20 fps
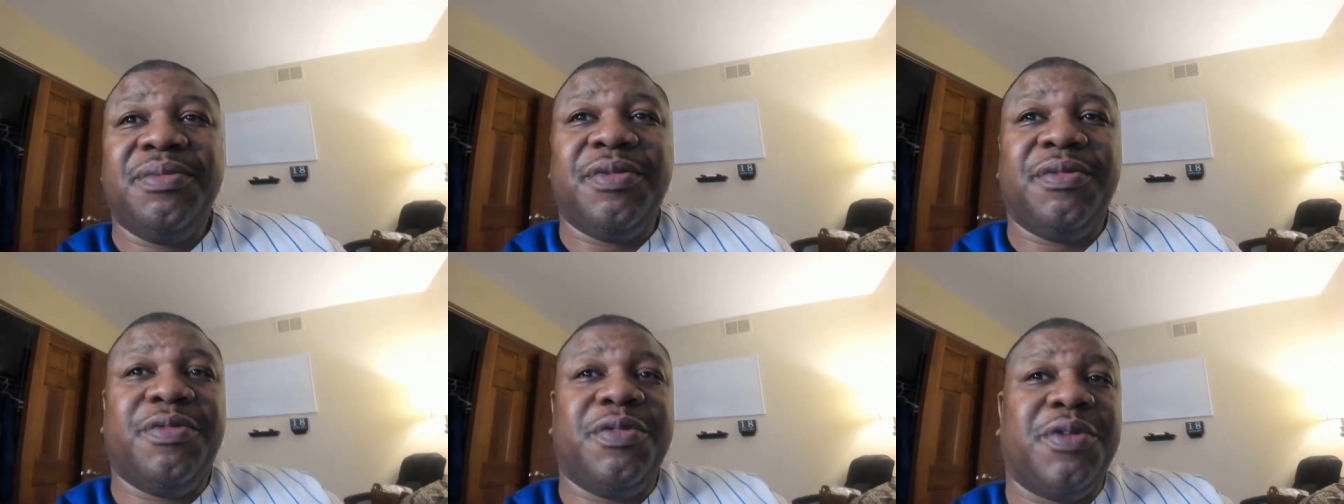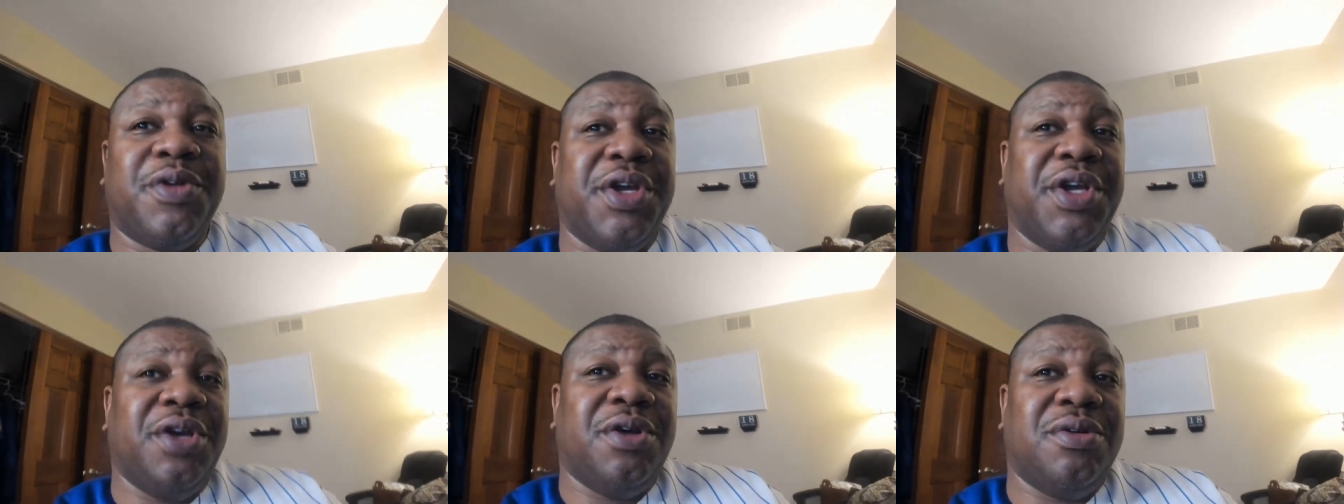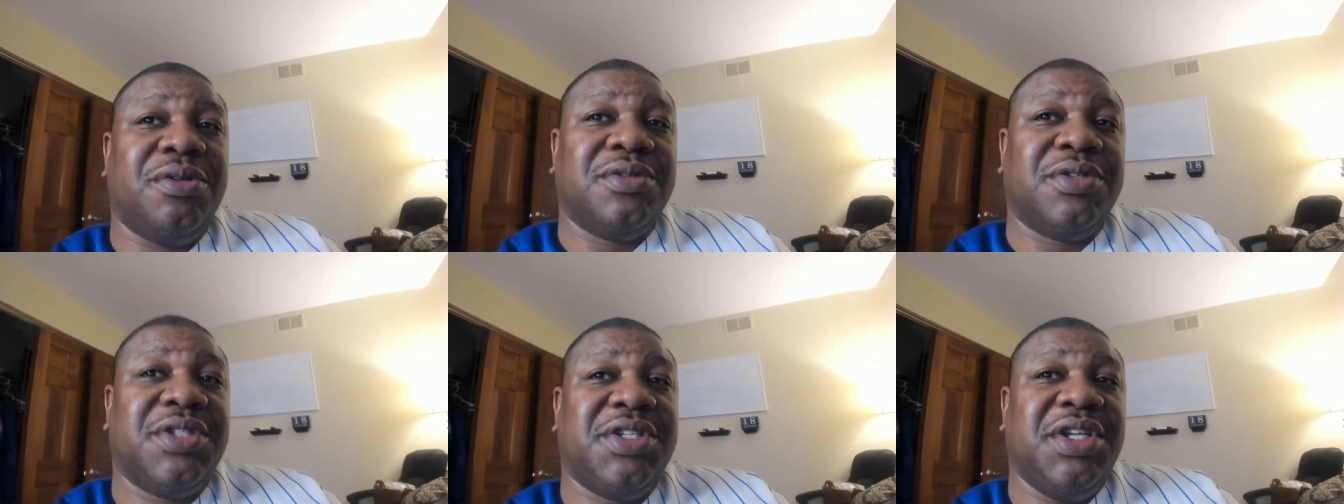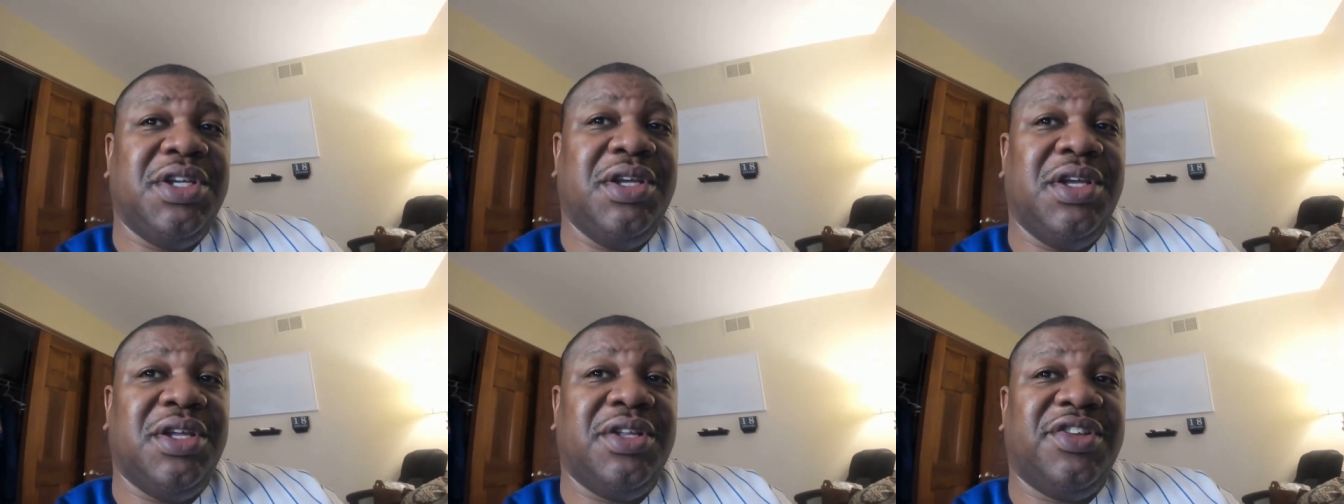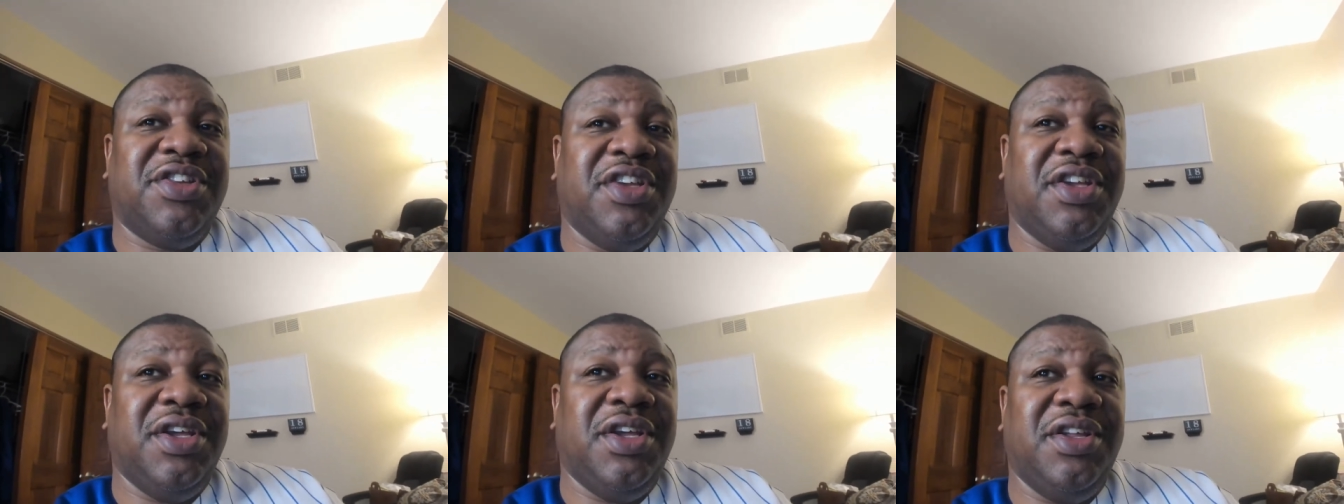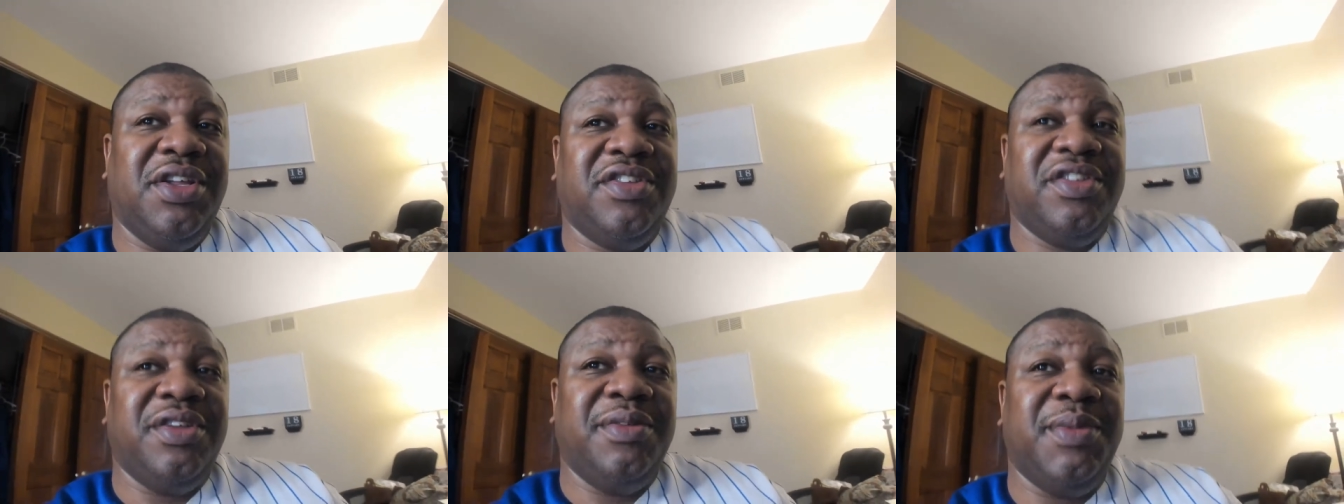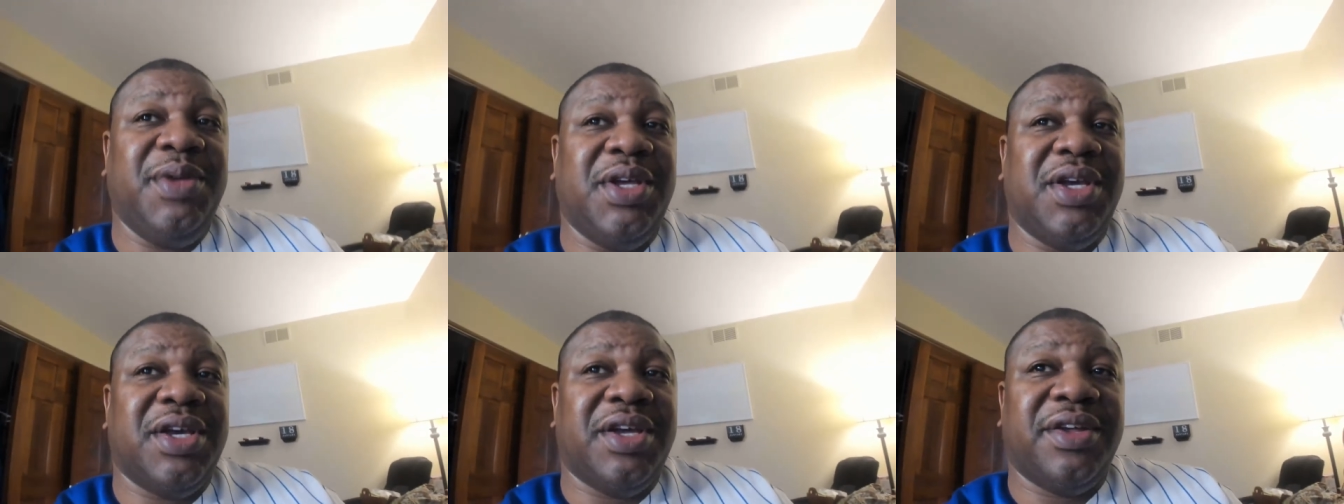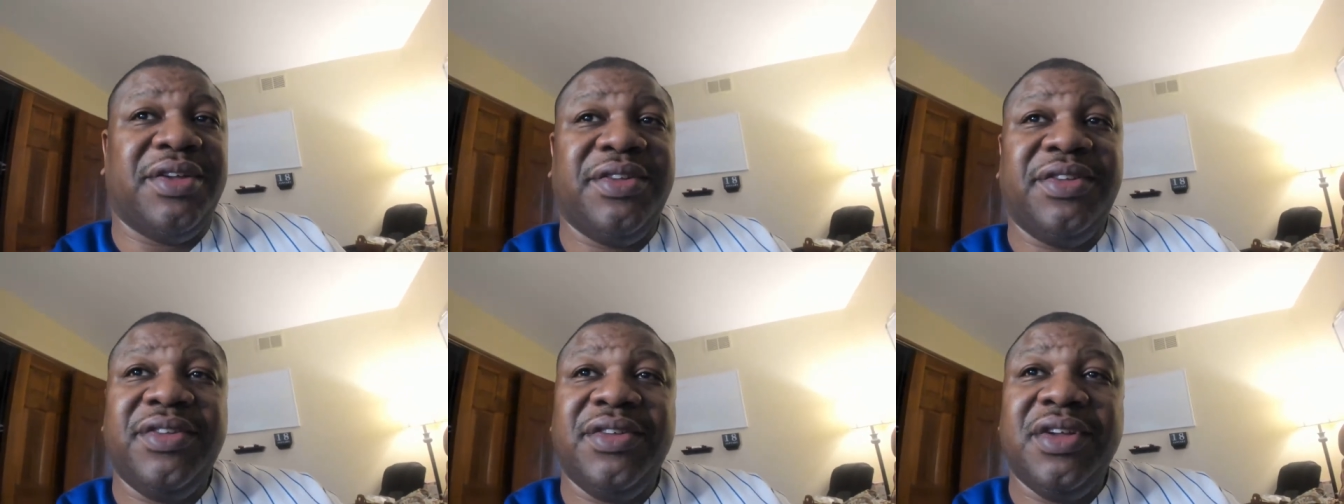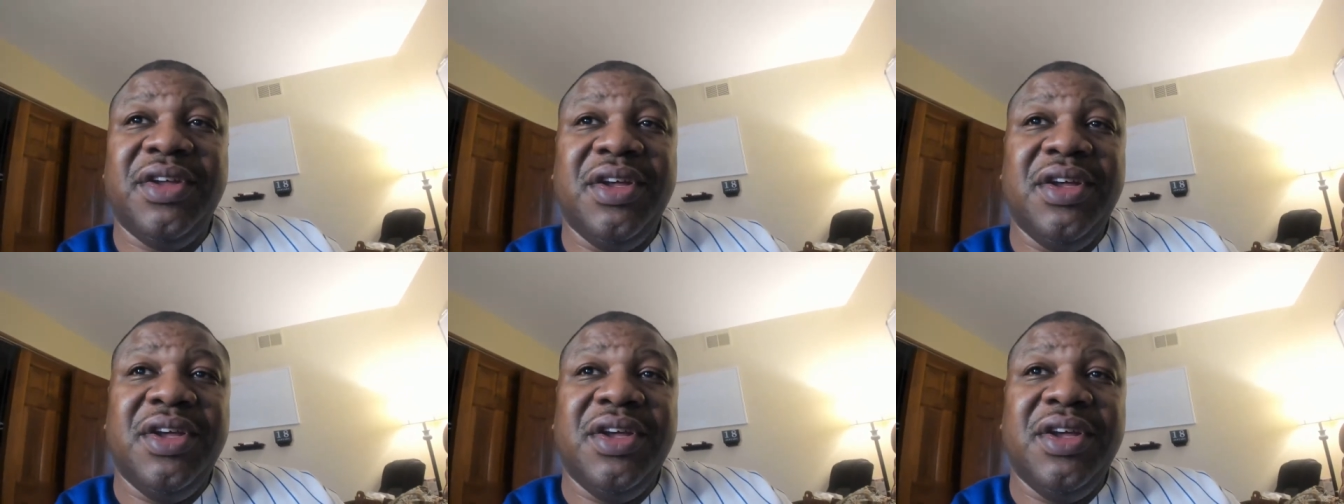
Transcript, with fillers: before he owns TNT, TBS.